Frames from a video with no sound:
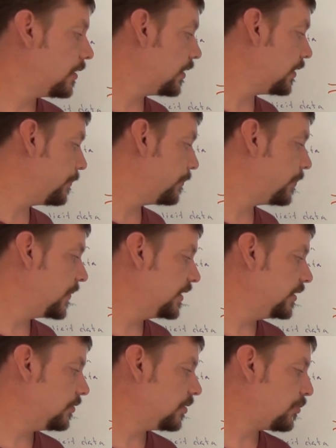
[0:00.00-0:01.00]

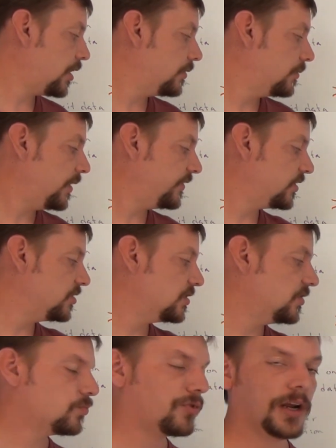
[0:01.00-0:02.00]
And here the message
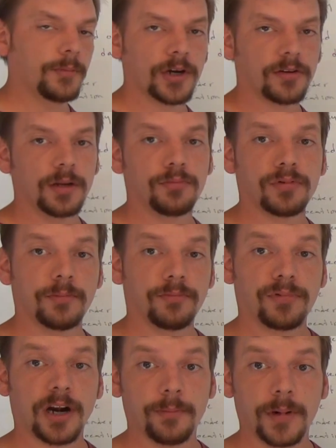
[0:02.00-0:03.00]
is
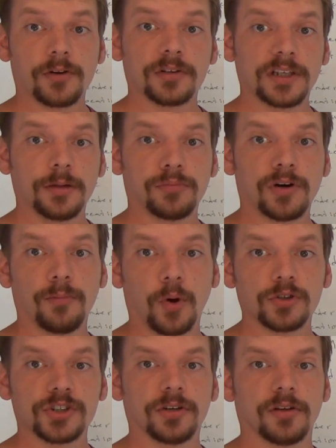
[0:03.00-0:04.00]
primarily
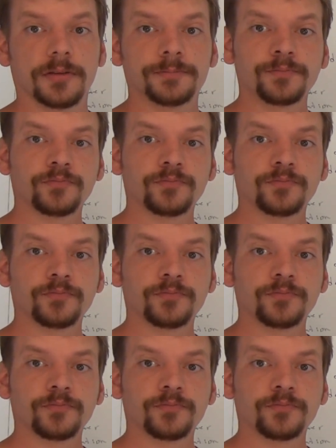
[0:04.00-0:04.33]
promotional.